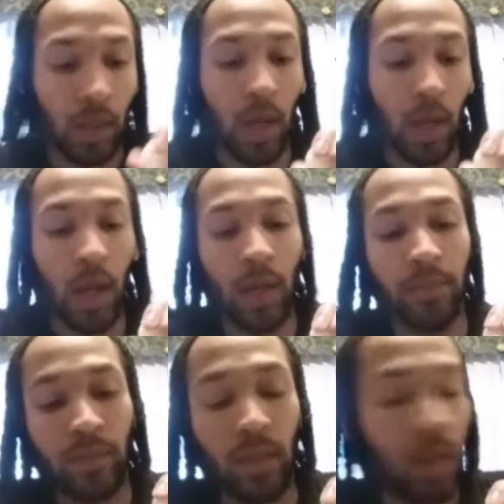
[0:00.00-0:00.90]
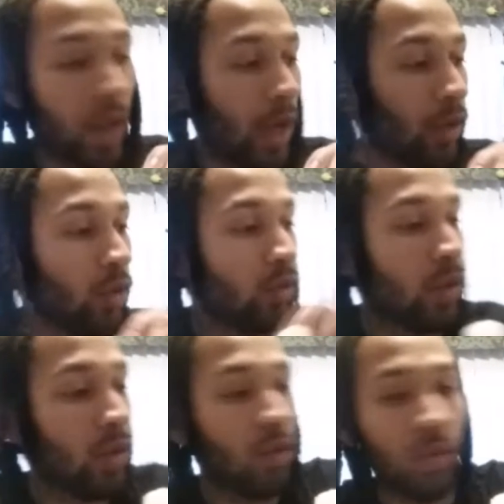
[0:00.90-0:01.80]
I
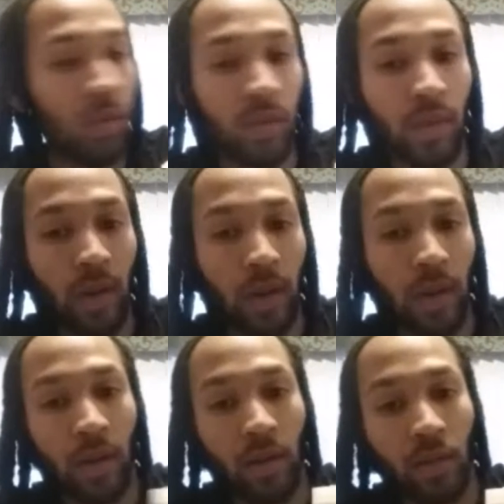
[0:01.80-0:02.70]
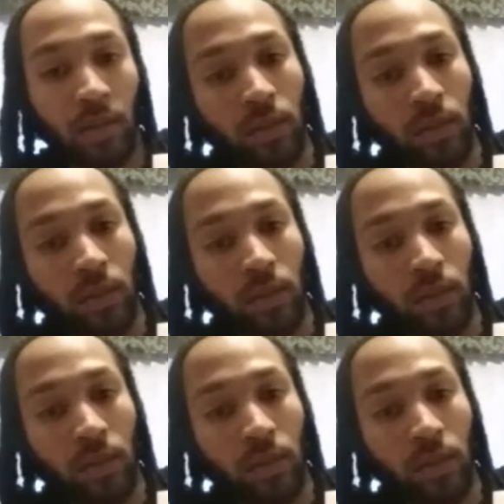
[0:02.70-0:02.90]
usually use the